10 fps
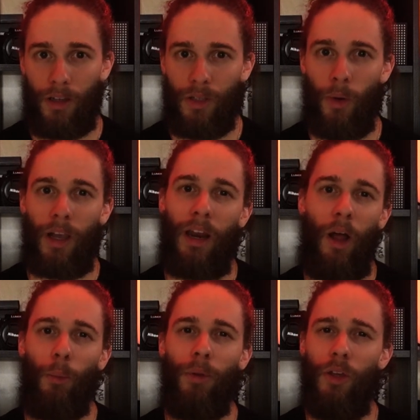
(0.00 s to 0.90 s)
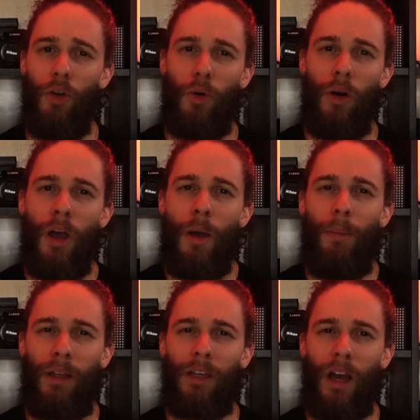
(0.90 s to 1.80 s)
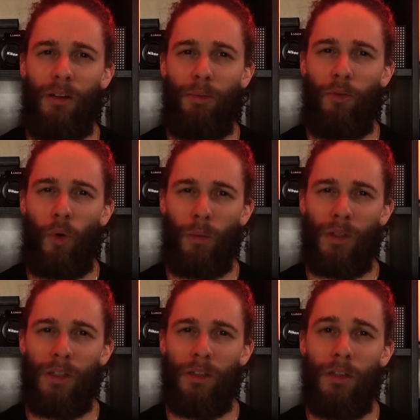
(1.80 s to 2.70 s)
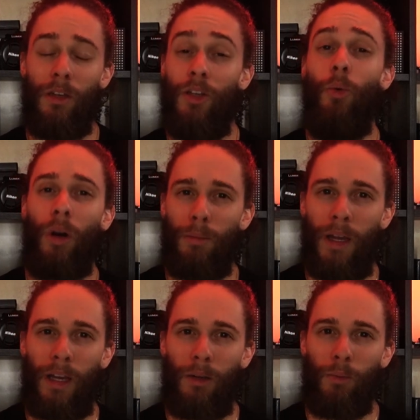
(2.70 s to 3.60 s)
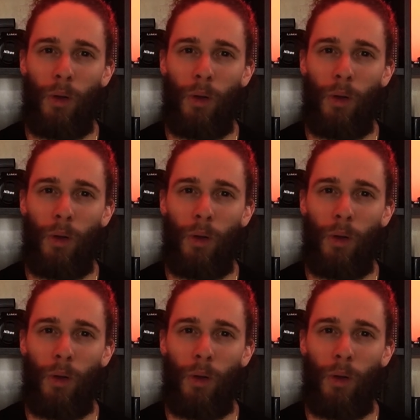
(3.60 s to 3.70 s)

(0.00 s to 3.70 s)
so it can help you make the kind of performances that you want to make,